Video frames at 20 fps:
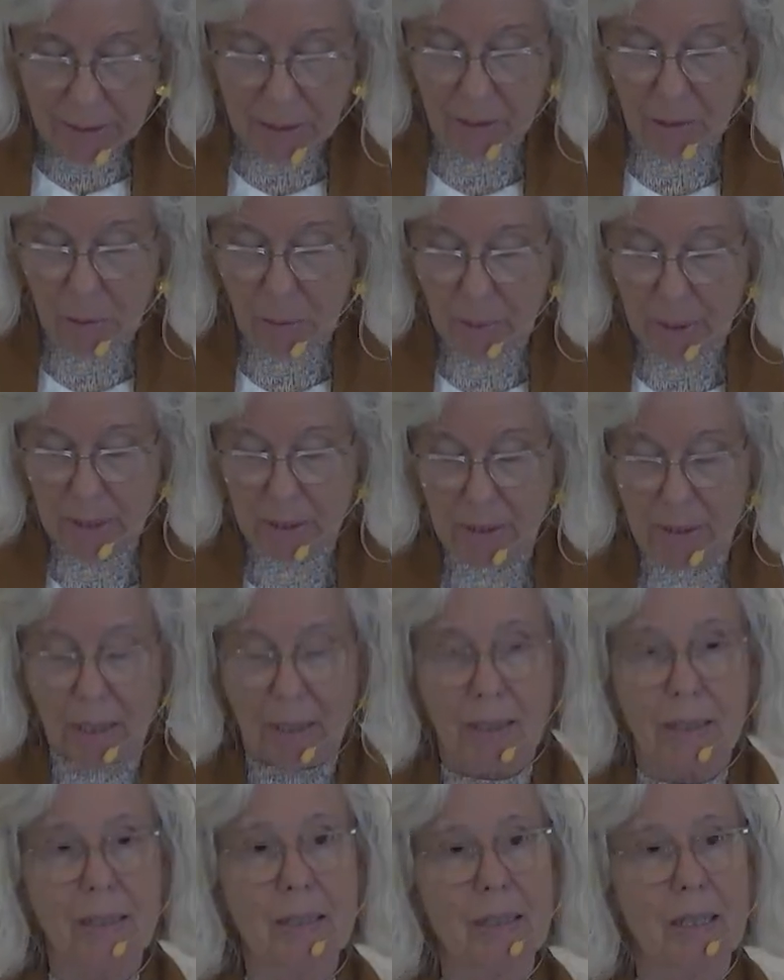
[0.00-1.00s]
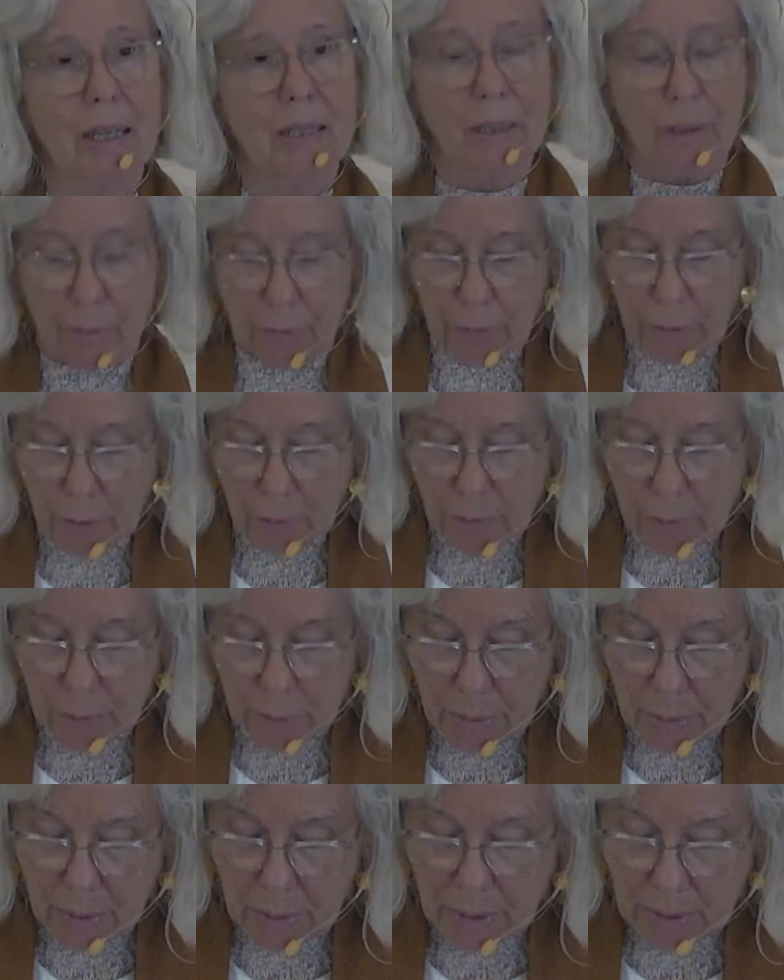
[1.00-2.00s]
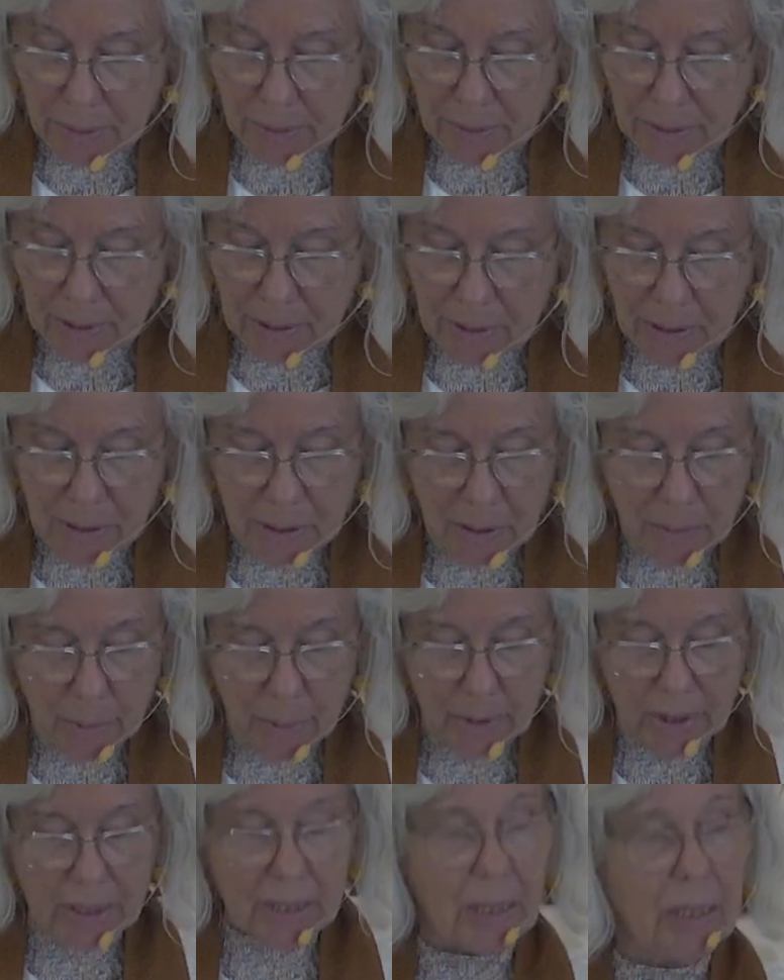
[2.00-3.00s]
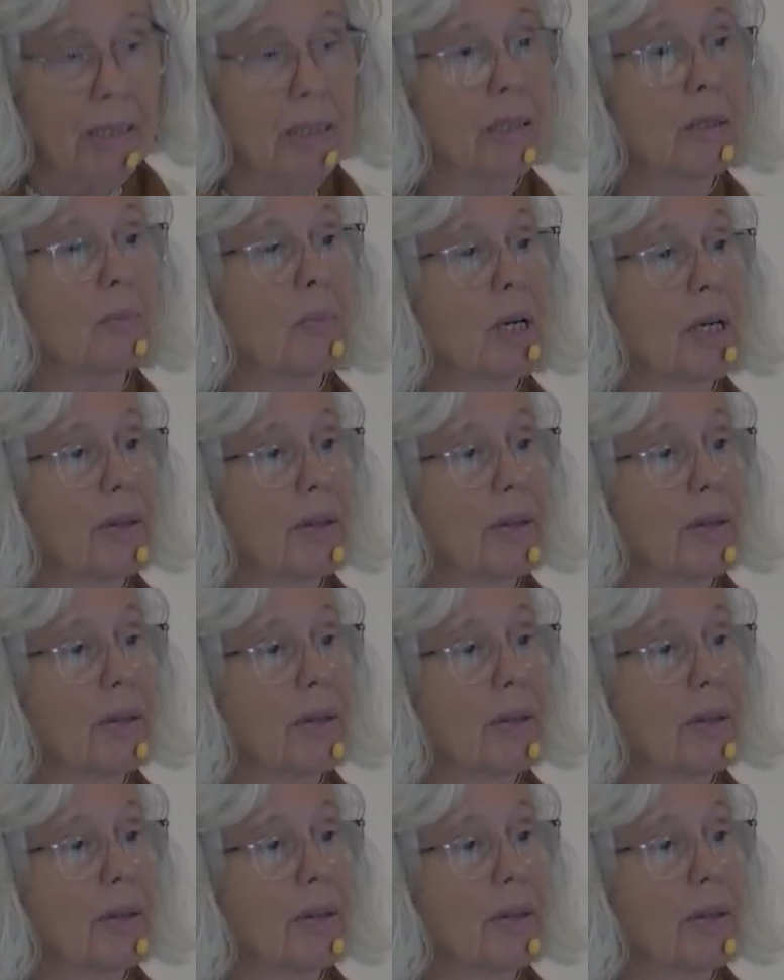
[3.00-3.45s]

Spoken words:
always does on the full moon, preceded by the